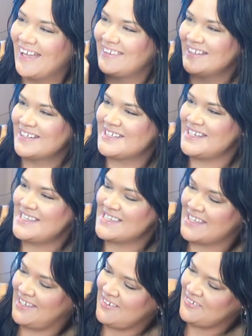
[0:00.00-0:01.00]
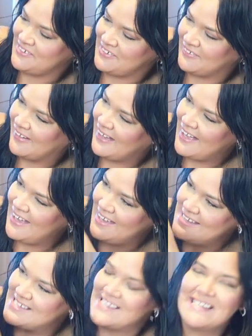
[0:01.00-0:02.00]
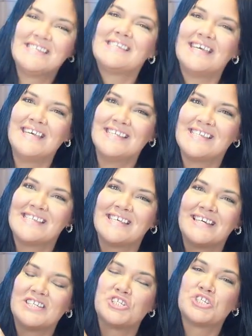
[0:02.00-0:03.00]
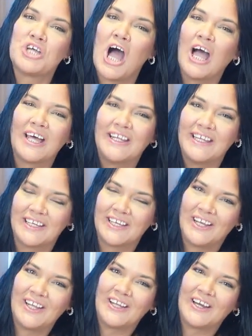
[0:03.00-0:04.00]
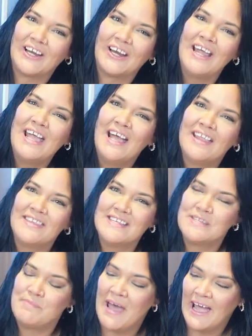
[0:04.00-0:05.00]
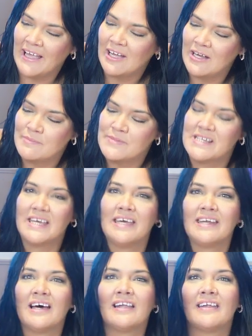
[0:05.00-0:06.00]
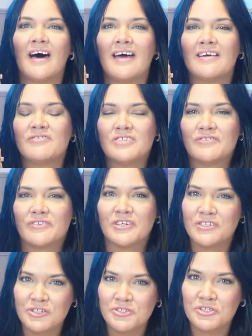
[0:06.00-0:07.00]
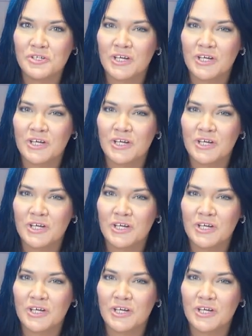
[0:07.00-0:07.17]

I think she's cute, you guys. This is the chocolate color. This bag comes in a lot of different neutral